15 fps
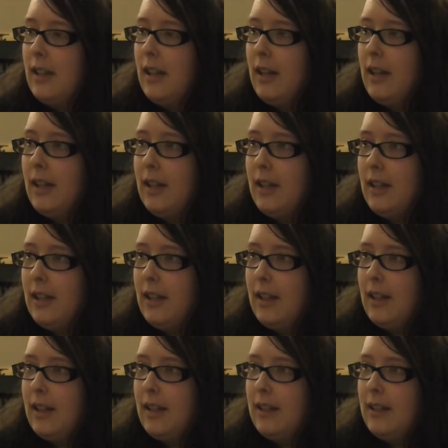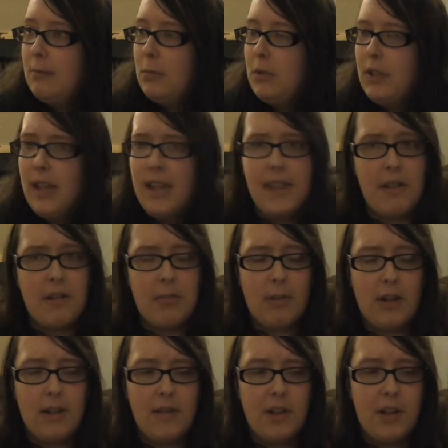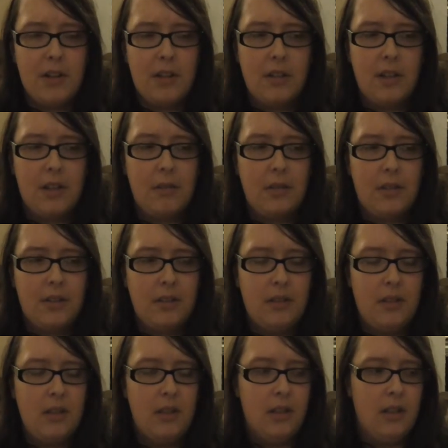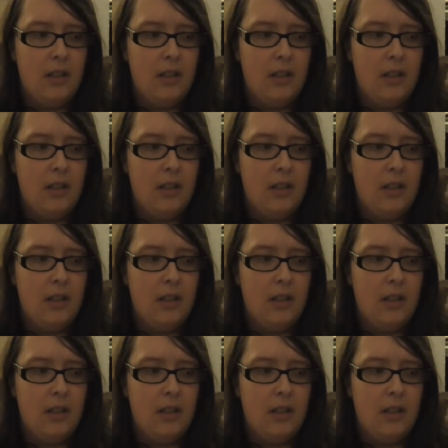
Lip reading: But yeah, that was my adventure and I want to